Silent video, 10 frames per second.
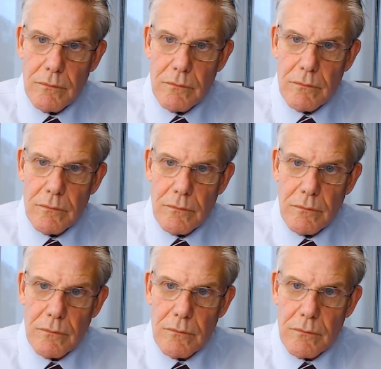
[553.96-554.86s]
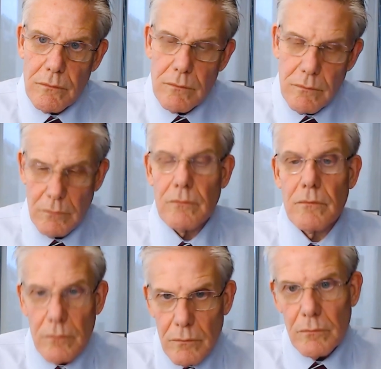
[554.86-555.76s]

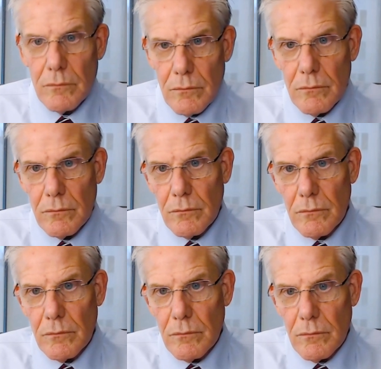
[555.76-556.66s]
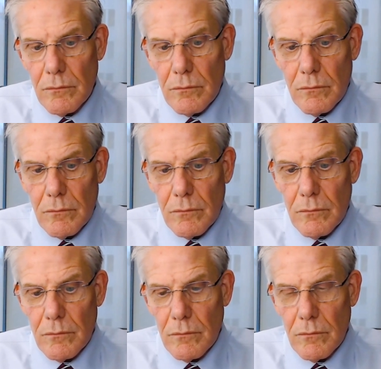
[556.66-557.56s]

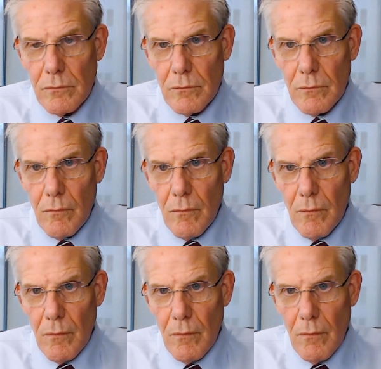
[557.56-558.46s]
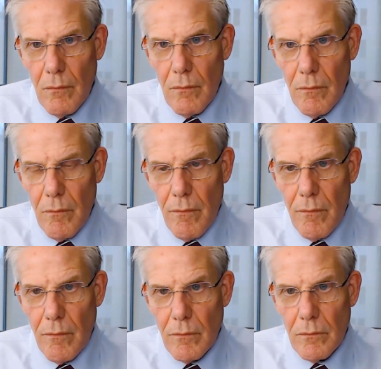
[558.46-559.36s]

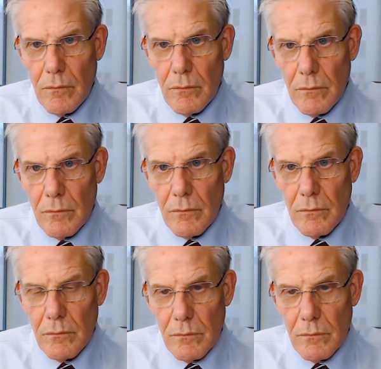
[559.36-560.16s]
This person isn't speaking.